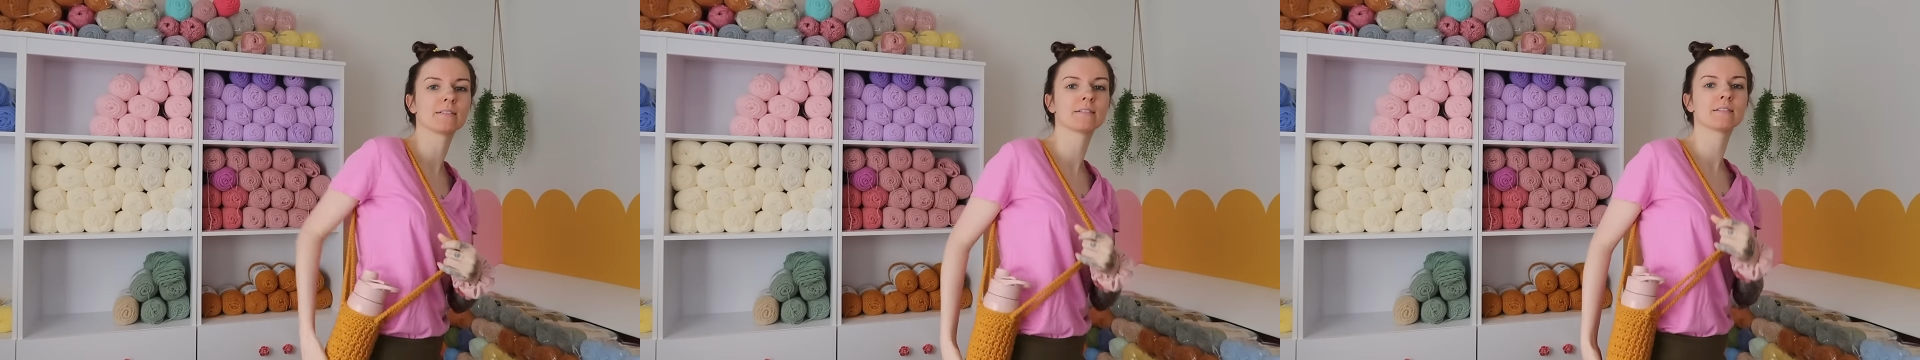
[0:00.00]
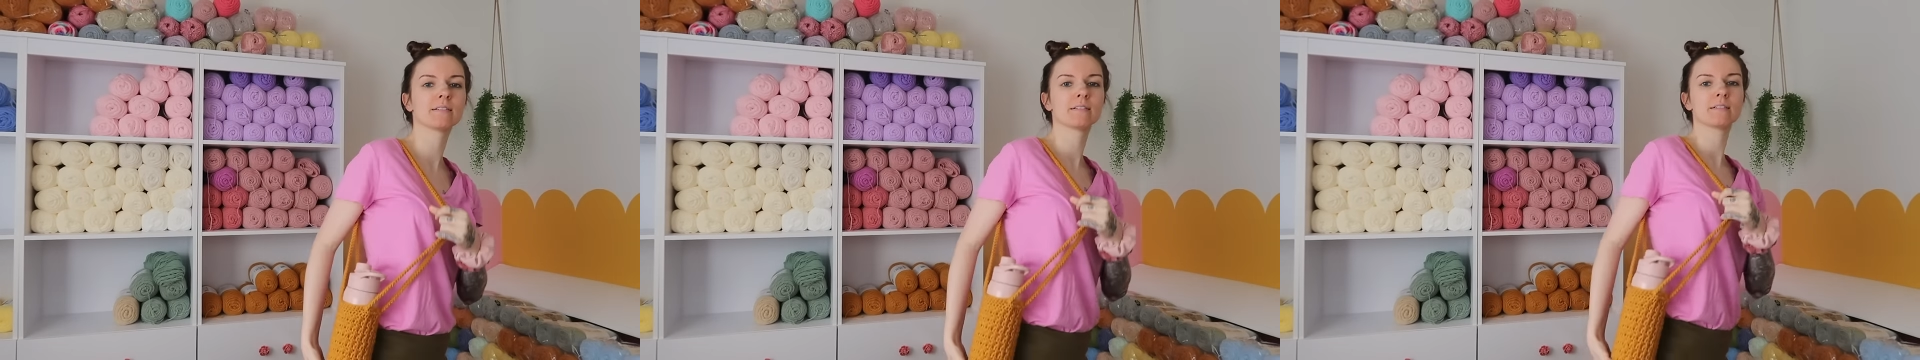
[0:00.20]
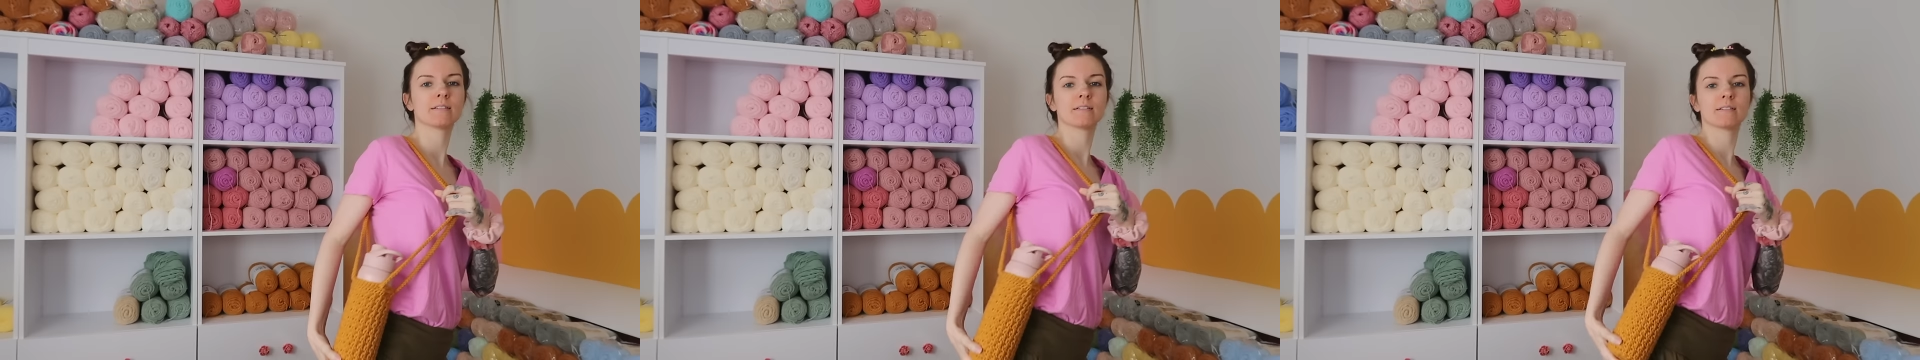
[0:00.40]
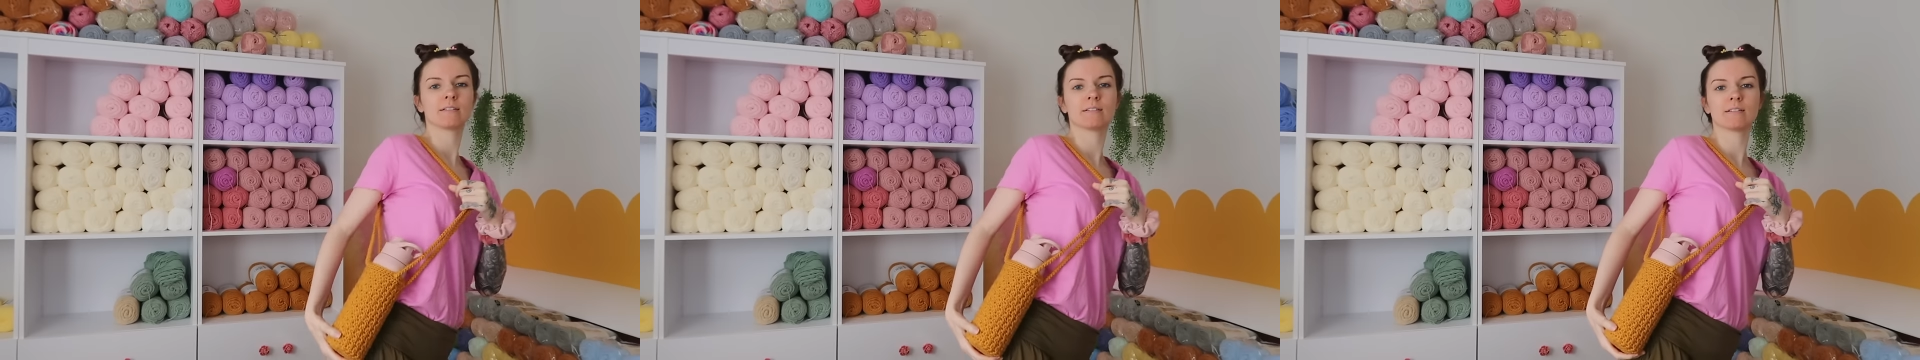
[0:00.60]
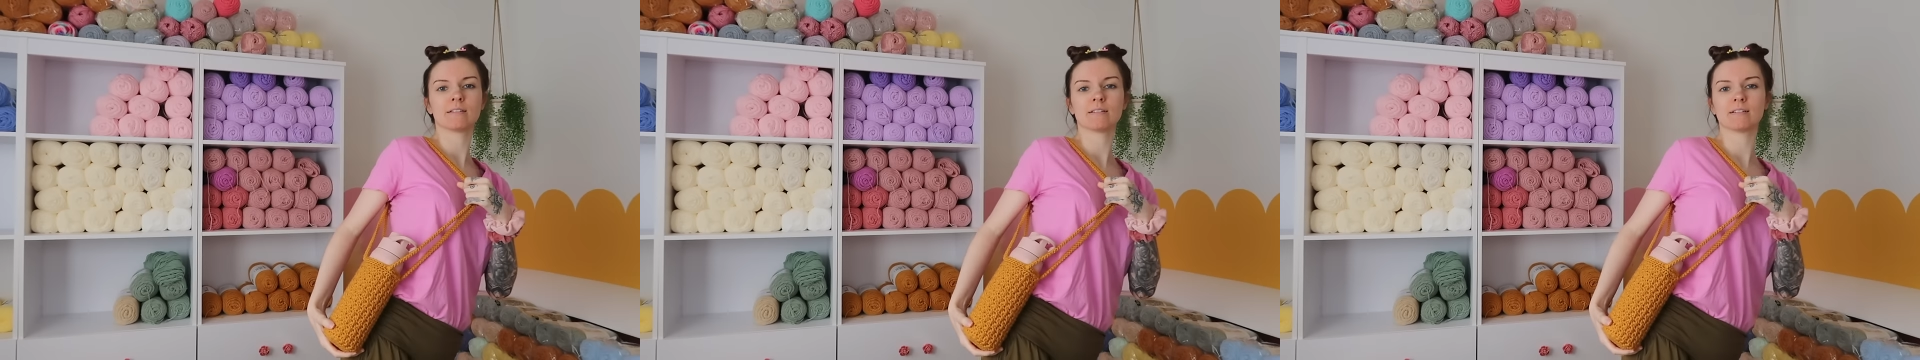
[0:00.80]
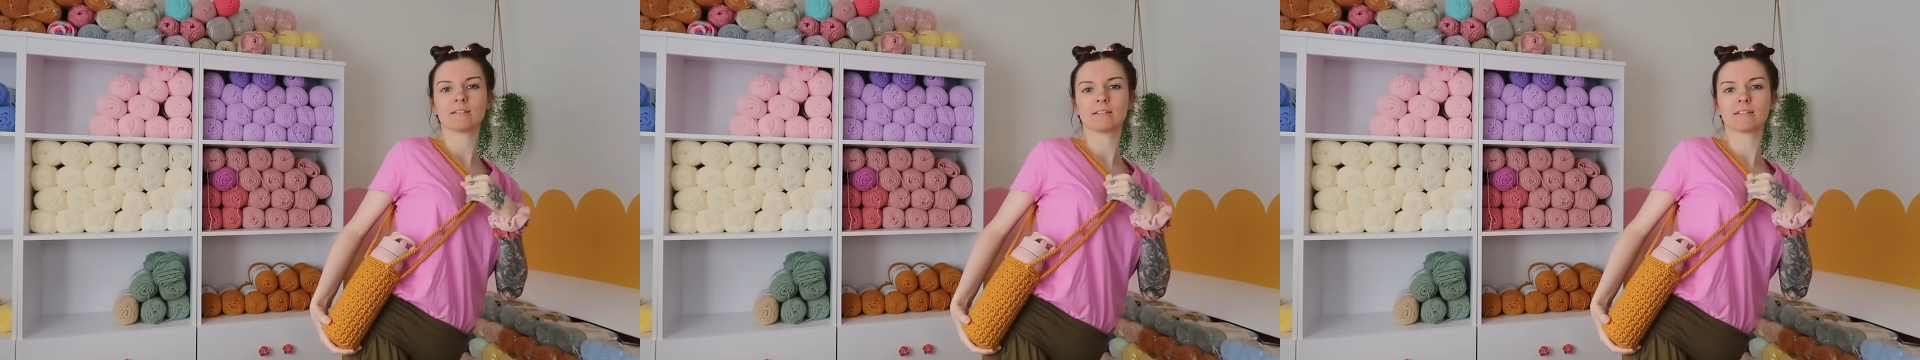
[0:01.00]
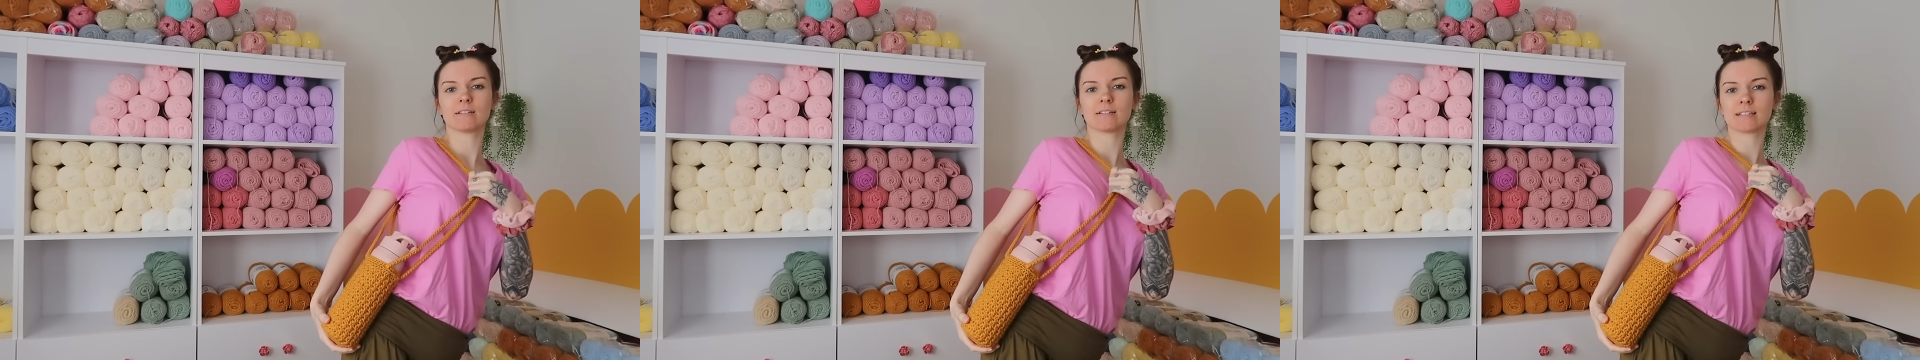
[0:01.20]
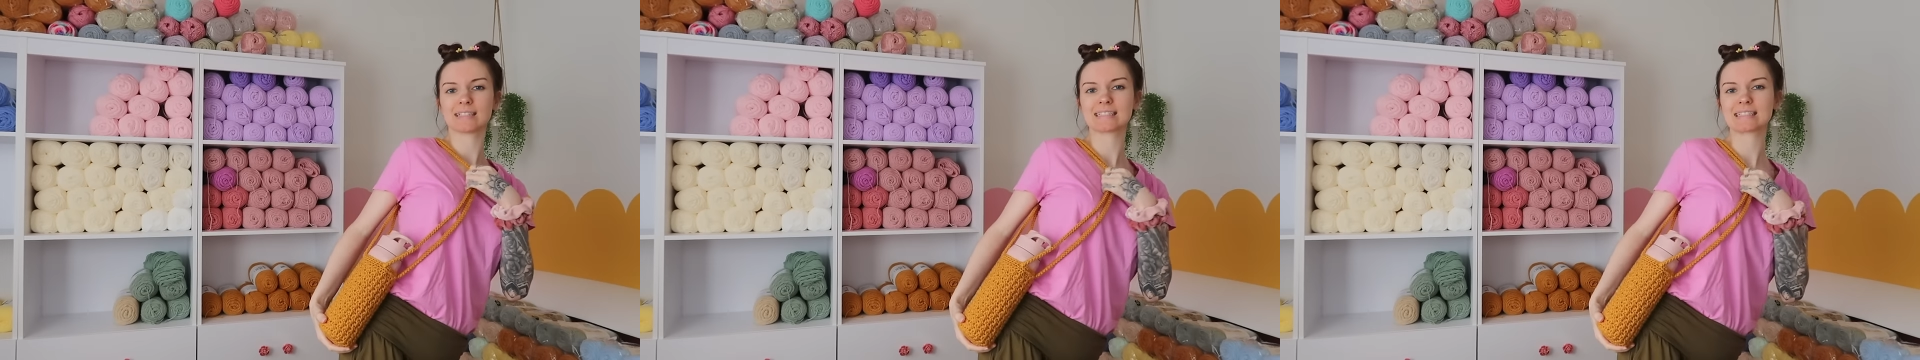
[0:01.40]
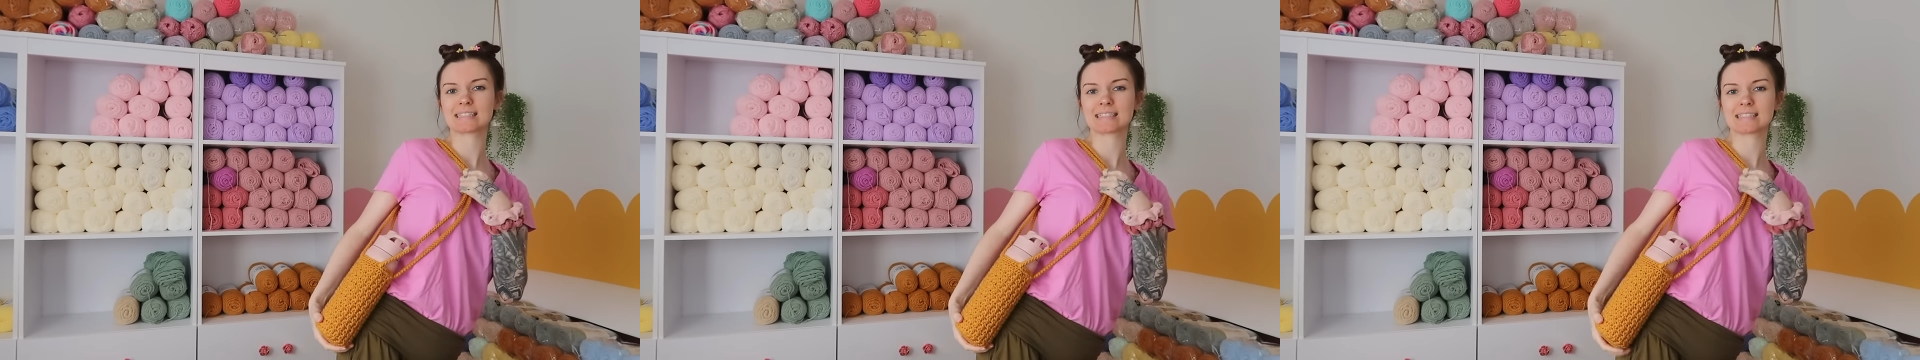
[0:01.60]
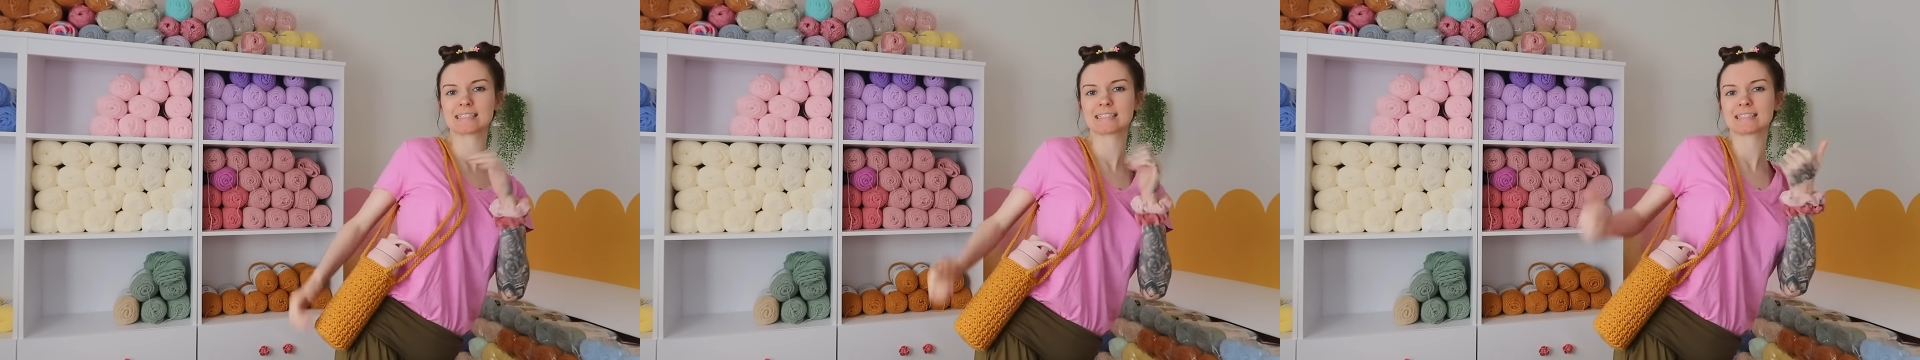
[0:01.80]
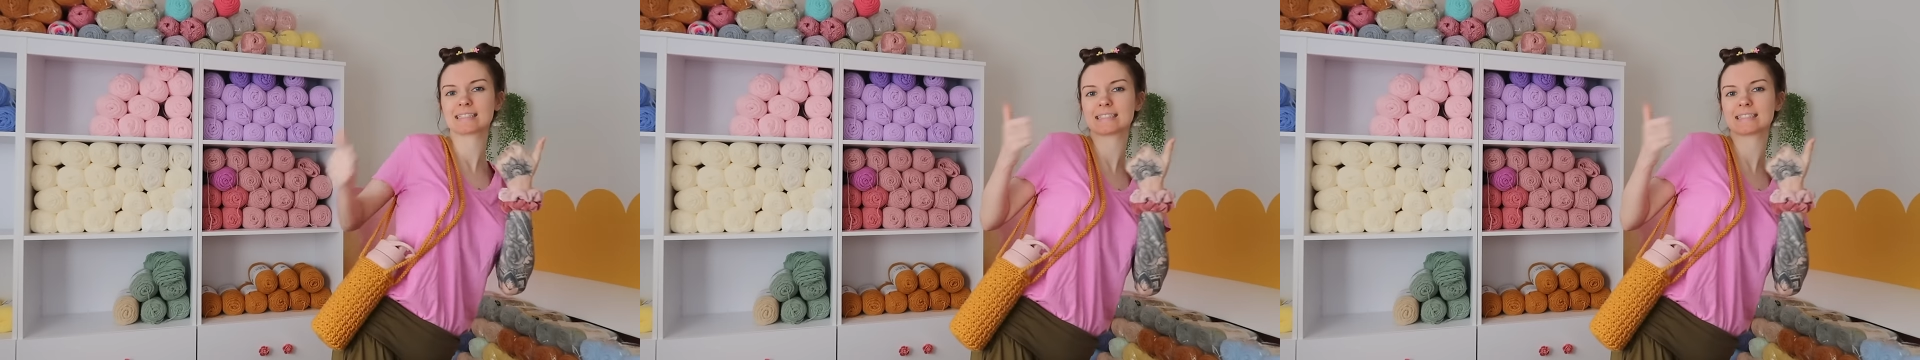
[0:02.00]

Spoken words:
[no speech]